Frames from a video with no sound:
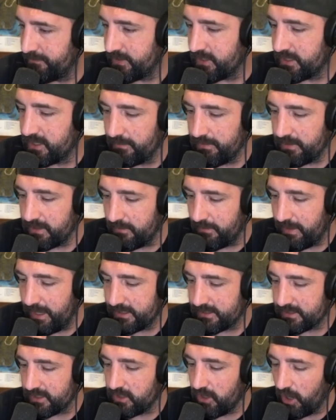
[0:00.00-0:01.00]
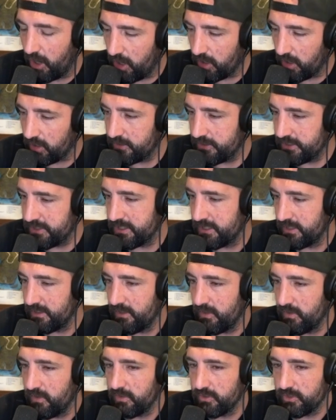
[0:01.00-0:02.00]
the company that makes the Cars
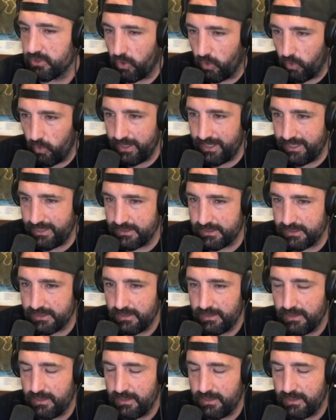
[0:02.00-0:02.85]
toys,